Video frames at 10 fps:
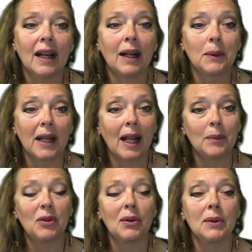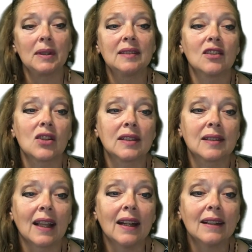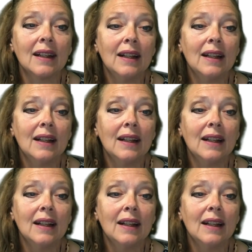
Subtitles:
I would absolutely suggest that.